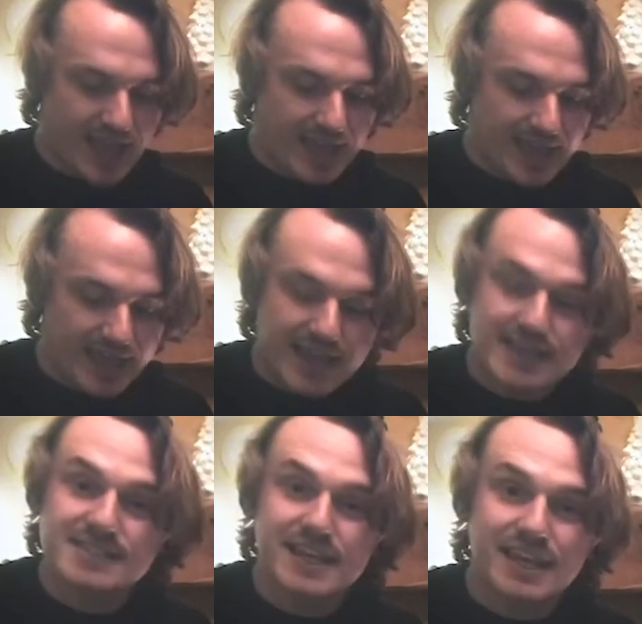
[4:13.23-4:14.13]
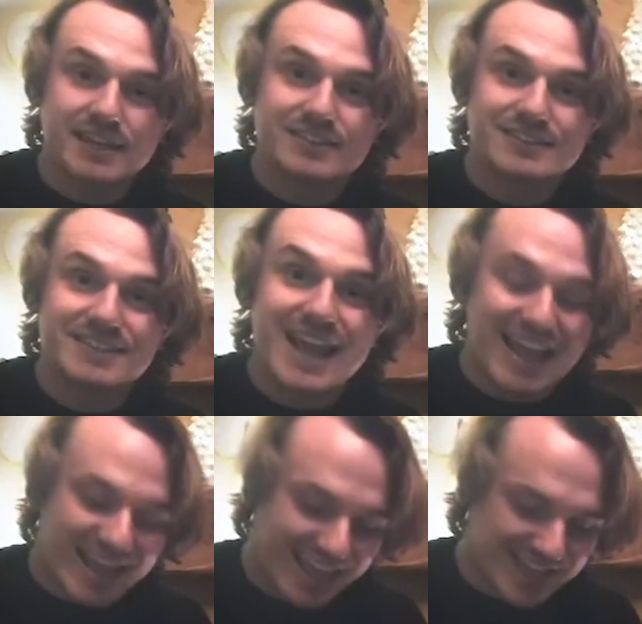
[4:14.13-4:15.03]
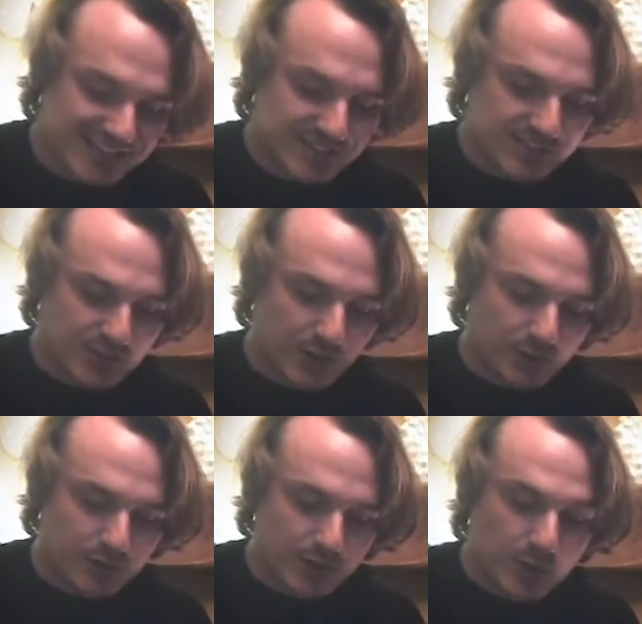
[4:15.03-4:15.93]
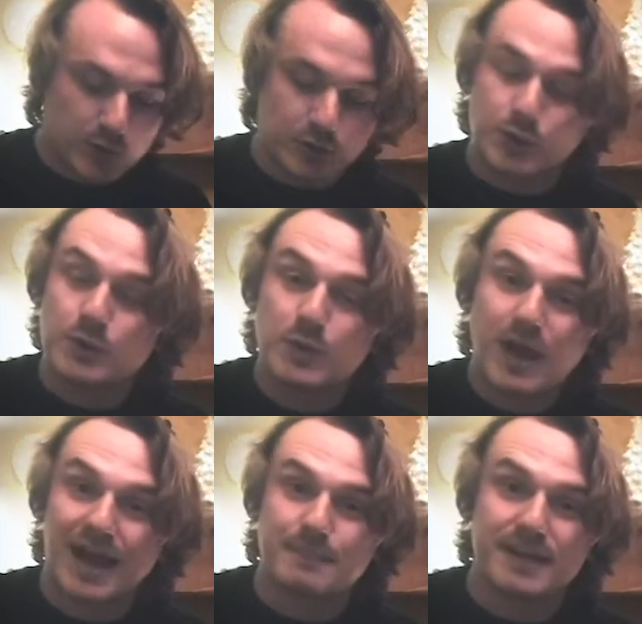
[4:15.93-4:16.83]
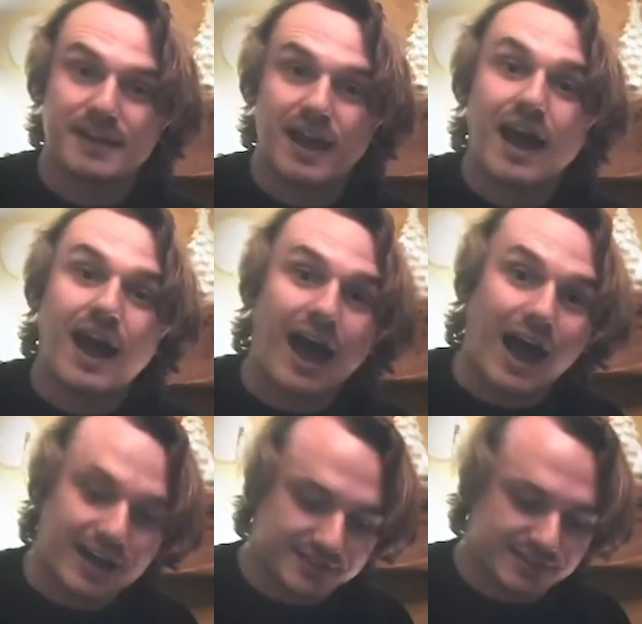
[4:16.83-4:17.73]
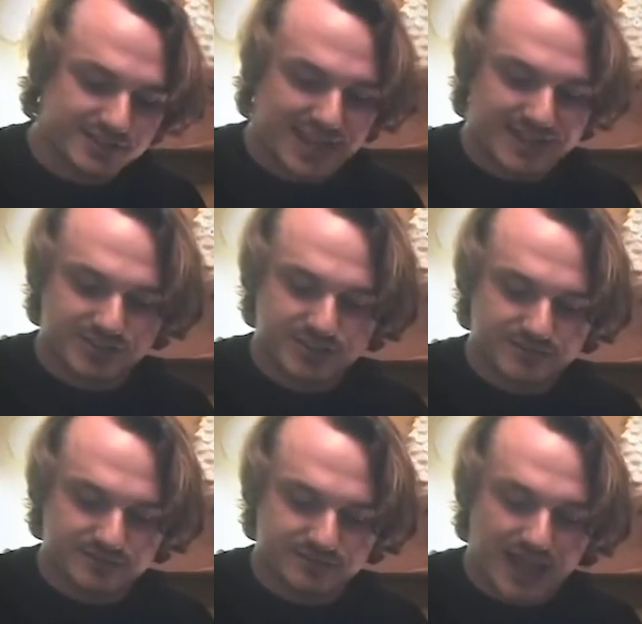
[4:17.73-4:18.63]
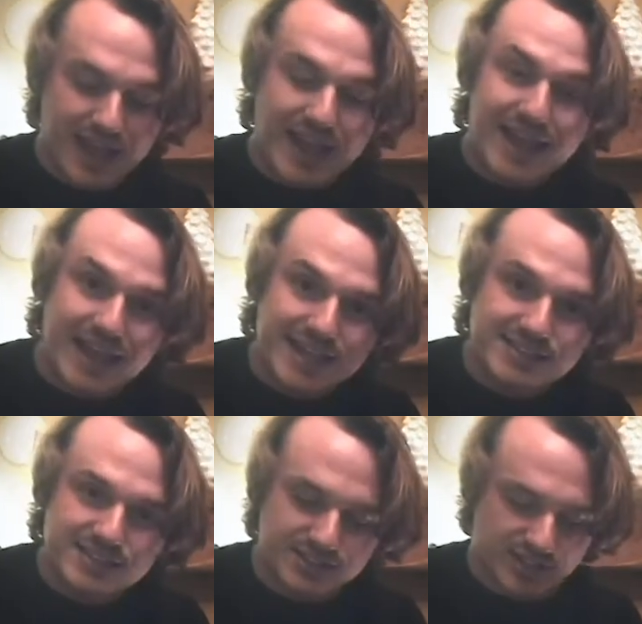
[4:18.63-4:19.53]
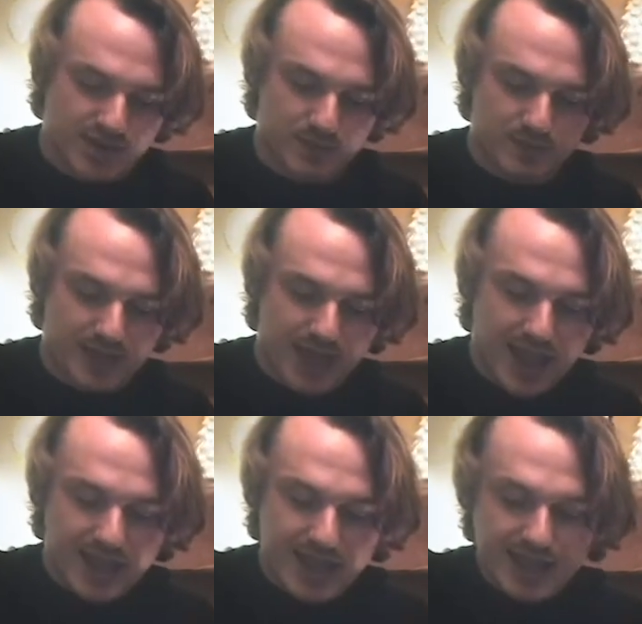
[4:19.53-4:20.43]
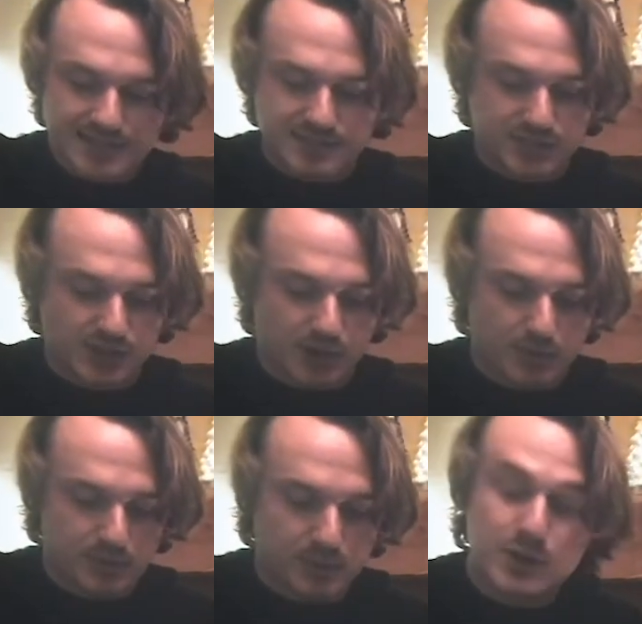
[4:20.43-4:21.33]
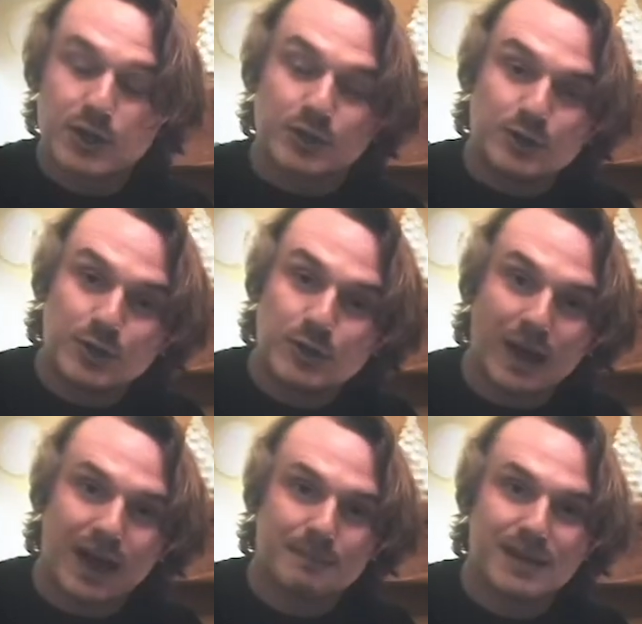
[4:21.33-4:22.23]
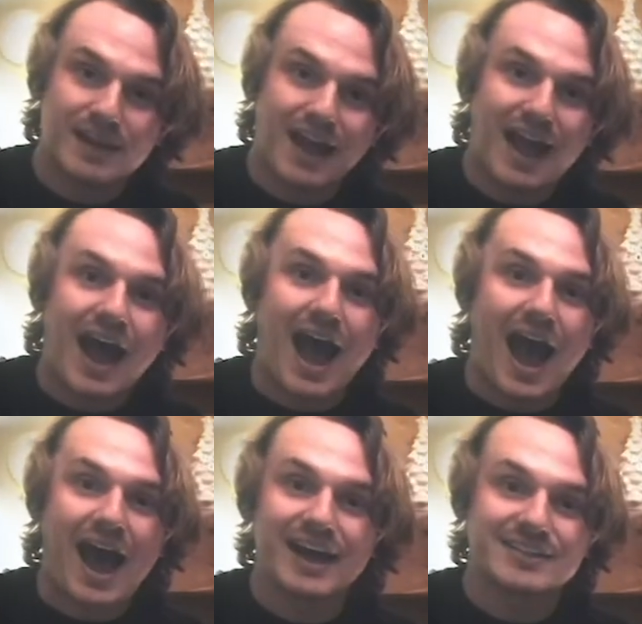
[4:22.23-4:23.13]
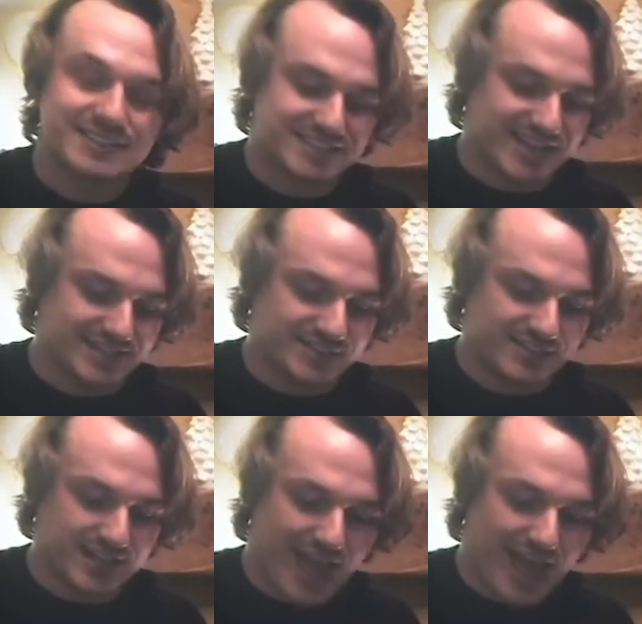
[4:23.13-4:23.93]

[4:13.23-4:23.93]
"Here's the heel, here's the sole, you hammer, I'll stitch. Here's the toe, here's the top, you hammer, I'll stitch.